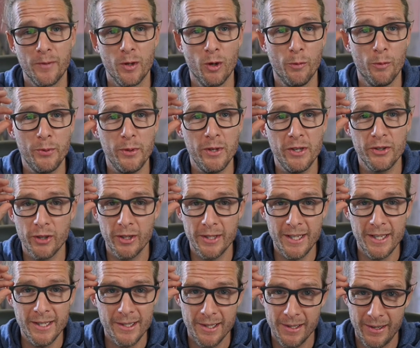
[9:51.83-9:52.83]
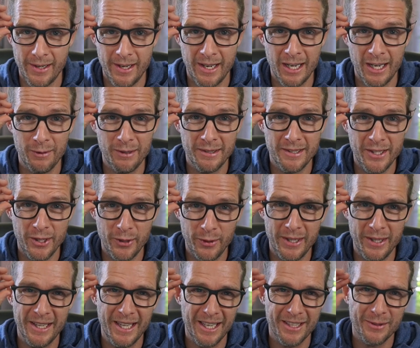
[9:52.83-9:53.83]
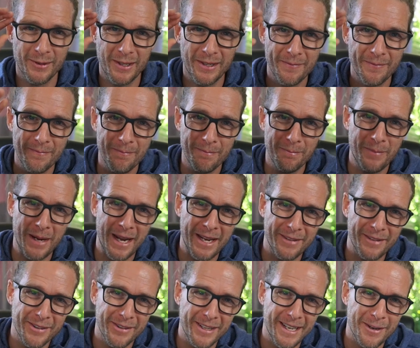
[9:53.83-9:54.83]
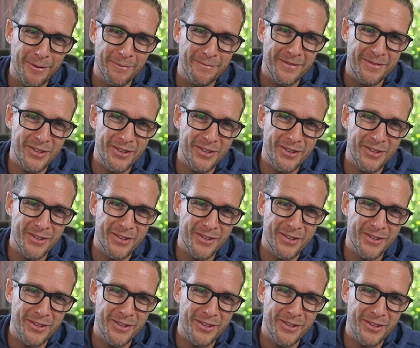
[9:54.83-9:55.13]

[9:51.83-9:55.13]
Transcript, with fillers: Hope you enjoyed this, and I will see you in the next one. Bye for now.